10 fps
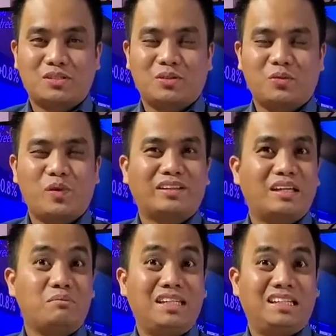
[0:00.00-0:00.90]
So what
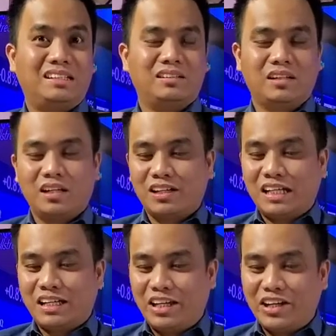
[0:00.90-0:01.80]
I mean,
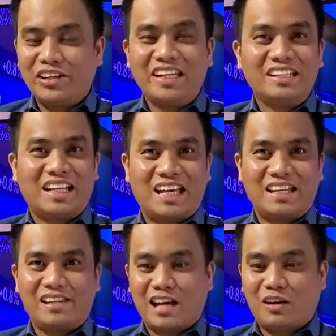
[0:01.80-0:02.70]
here in
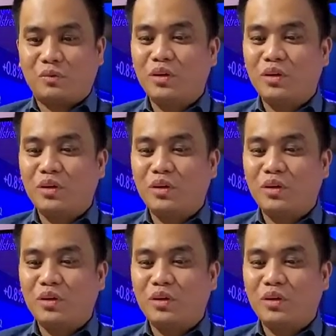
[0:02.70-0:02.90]
Canada,